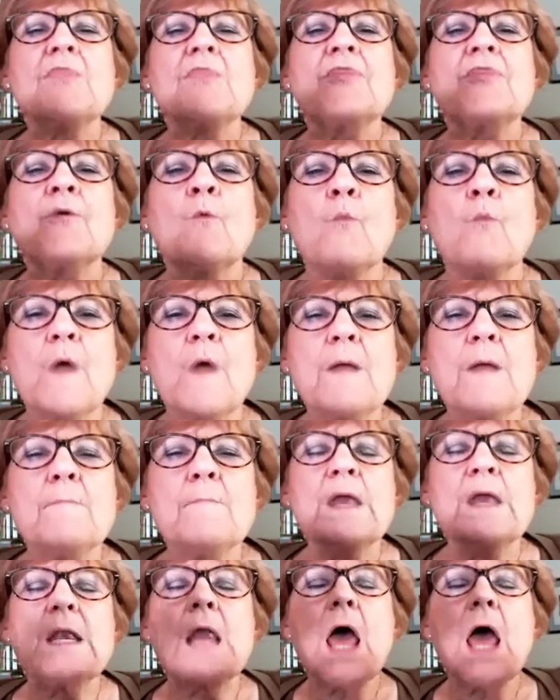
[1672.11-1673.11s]
The
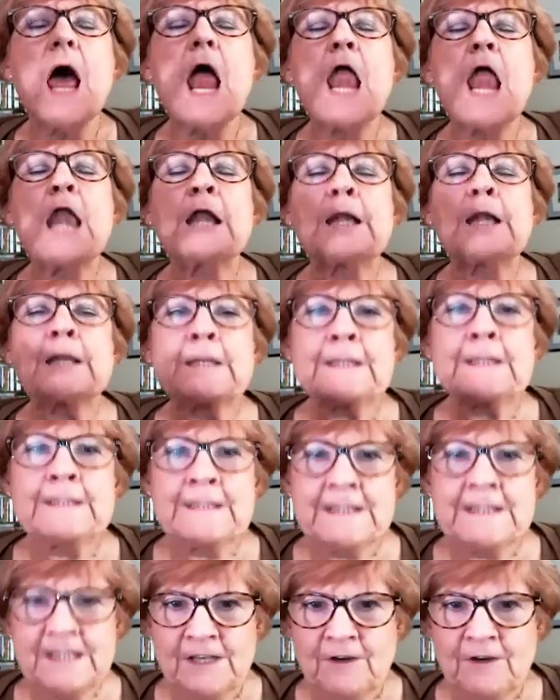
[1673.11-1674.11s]
women
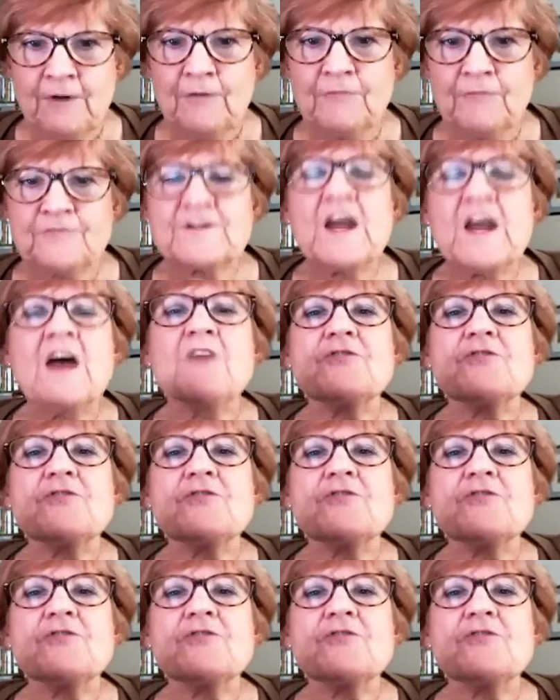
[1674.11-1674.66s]
lived